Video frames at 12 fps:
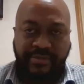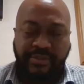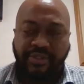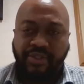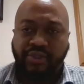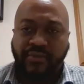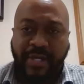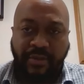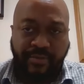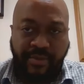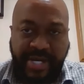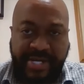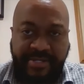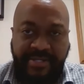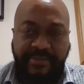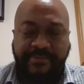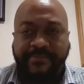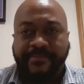those who are
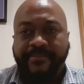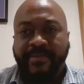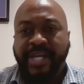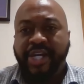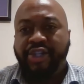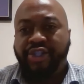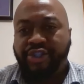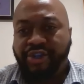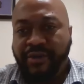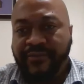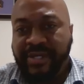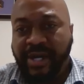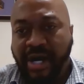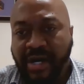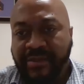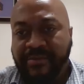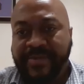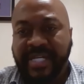oppressed serving
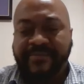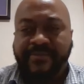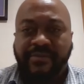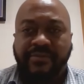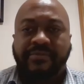other people.